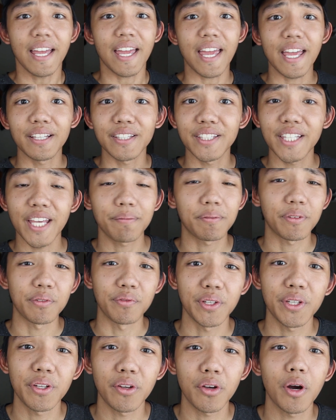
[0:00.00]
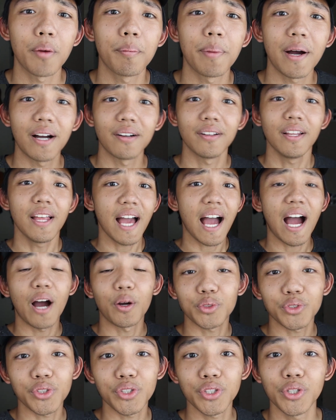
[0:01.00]
in-depth video about
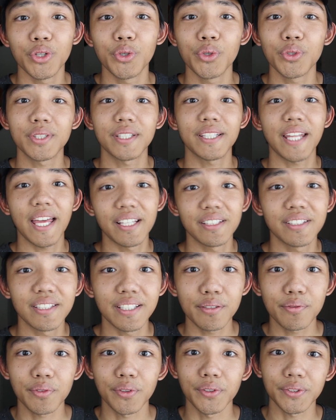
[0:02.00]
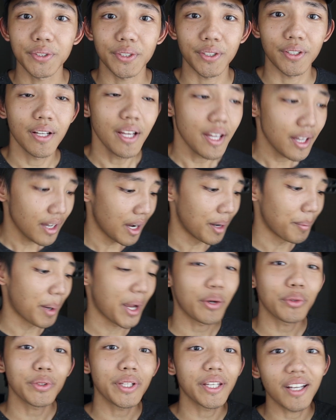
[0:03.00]
how to use an ND filter.
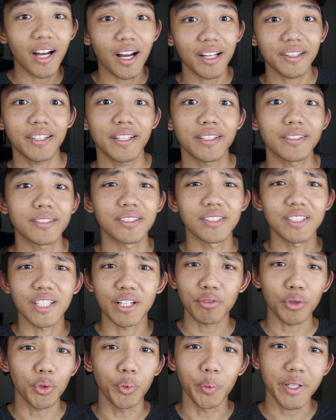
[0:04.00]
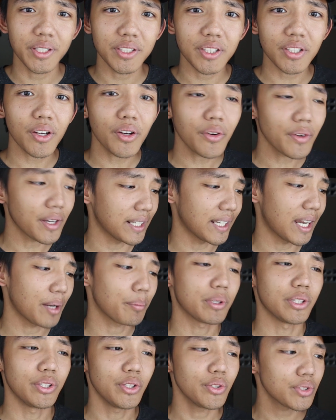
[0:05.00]
I only got this several weeks ago and
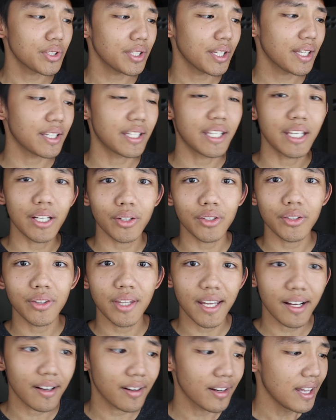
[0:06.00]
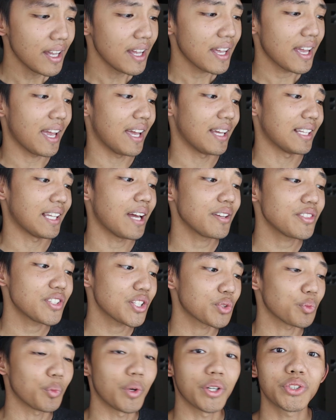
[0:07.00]
I've been using it here and there, and I
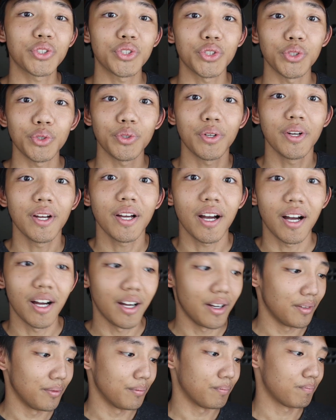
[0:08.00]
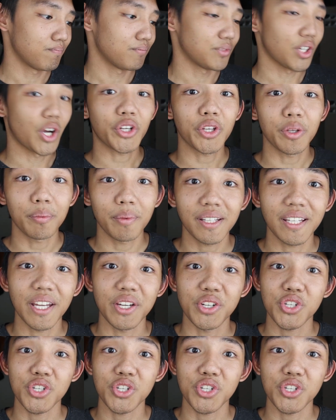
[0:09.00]
just want to document and